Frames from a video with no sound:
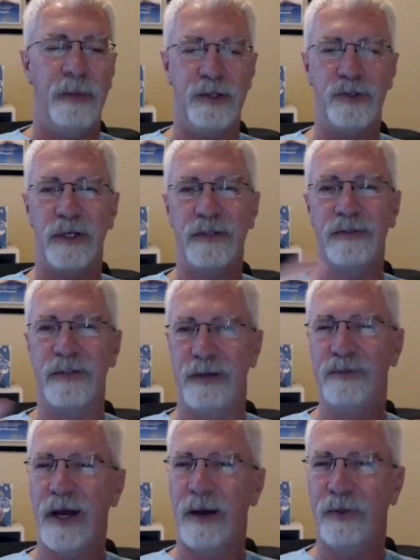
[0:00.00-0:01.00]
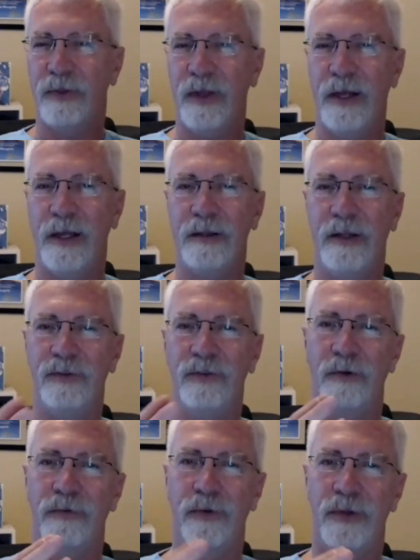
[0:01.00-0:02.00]
Pinterest, same type of thing. These
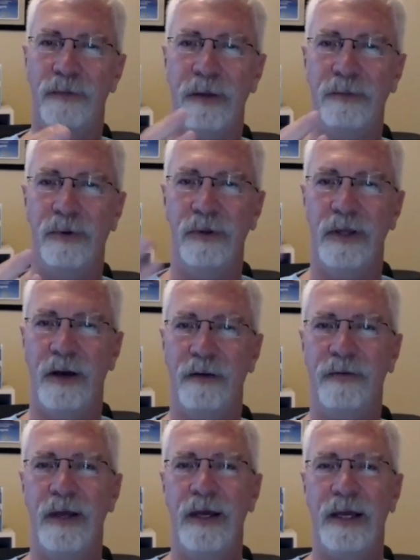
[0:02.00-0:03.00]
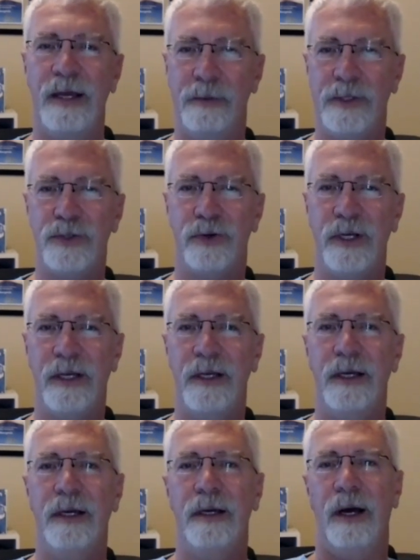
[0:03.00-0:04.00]
are for the people who love imagery.
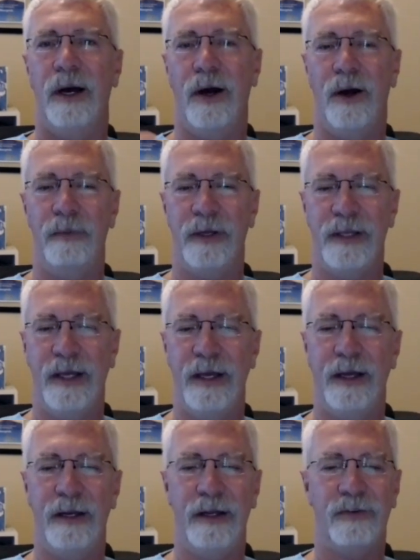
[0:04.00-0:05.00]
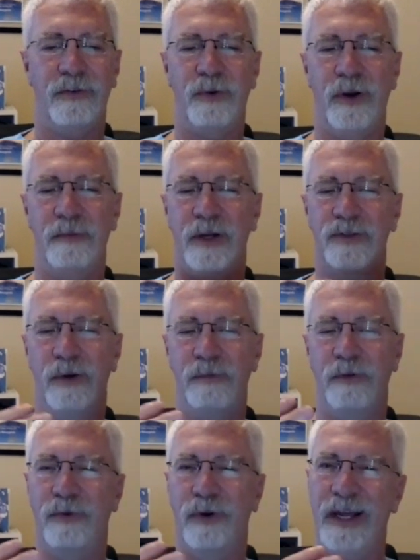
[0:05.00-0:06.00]
Again, it's pretty much
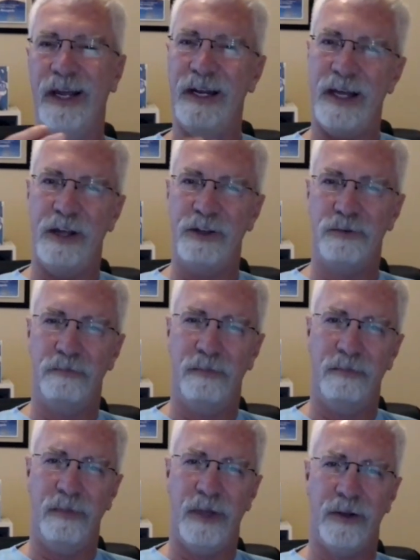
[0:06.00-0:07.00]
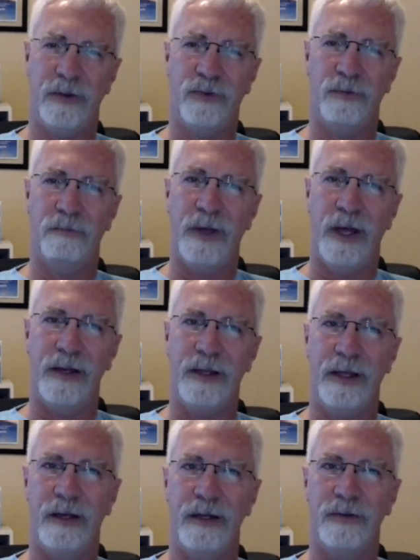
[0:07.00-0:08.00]
open for any age mix, but
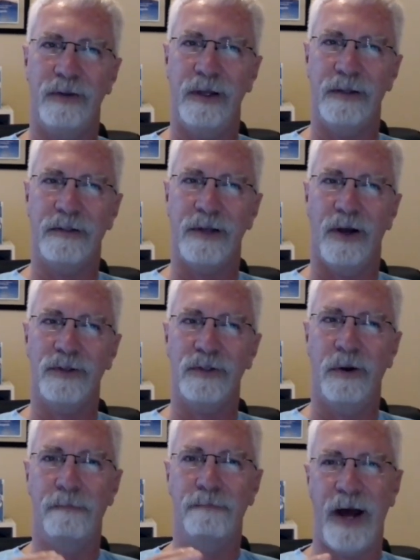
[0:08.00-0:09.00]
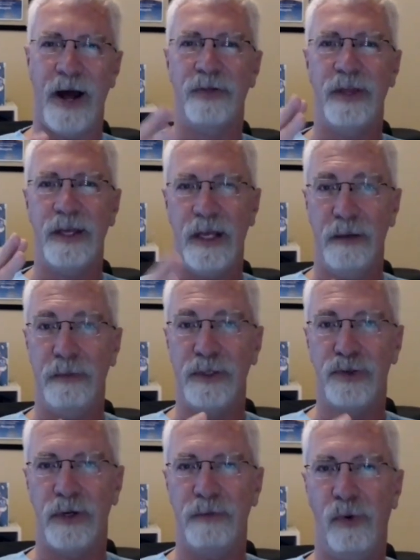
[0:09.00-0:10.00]
again, it's also about the
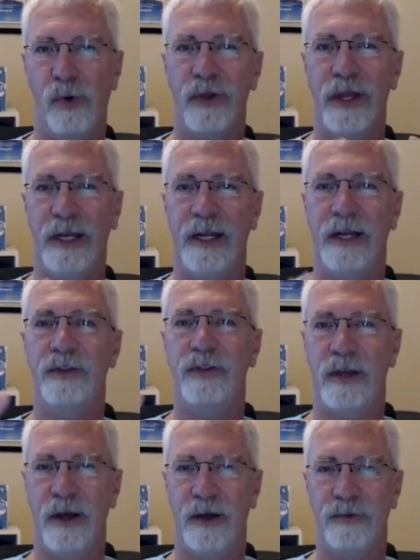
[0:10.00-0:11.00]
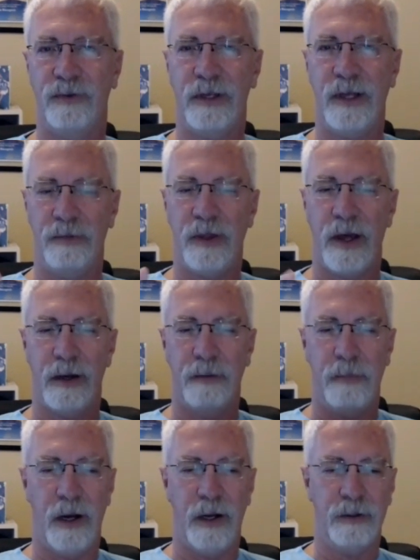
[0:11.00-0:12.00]
imagery more than anything else. Keep that in
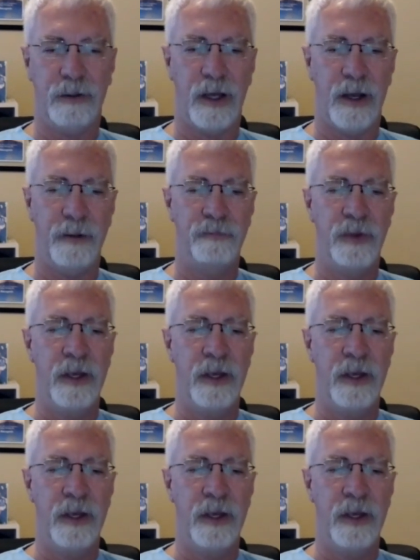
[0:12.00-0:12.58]
mind, okay?